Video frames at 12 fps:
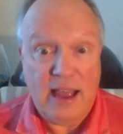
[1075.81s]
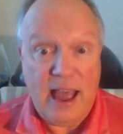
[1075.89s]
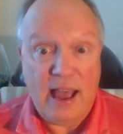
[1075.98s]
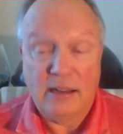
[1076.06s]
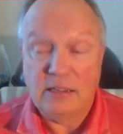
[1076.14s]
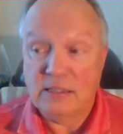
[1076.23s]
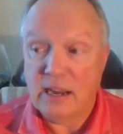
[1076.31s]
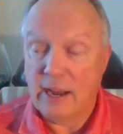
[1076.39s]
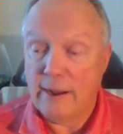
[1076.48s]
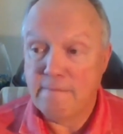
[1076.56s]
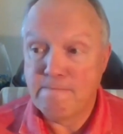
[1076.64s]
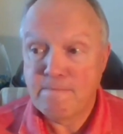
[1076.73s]
And
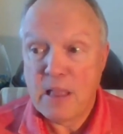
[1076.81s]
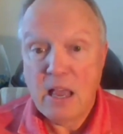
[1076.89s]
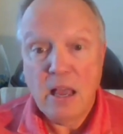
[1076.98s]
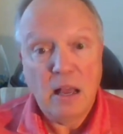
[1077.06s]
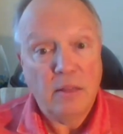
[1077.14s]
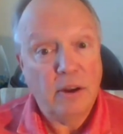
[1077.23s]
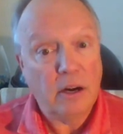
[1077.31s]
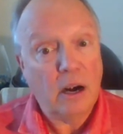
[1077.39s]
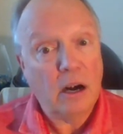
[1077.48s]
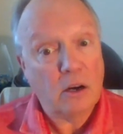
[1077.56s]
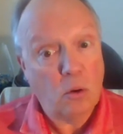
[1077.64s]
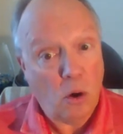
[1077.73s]
um, there
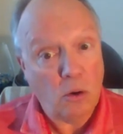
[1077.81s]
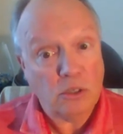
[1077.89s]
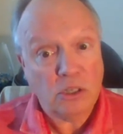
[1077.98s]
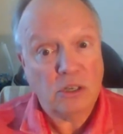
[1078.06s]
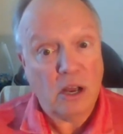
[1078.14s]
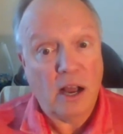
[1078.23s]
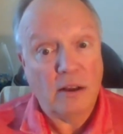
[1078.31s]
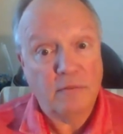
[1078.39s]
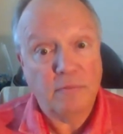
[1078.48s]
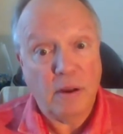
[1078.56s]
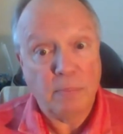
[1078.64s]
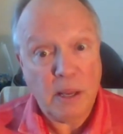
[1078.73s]
are quotes of uh,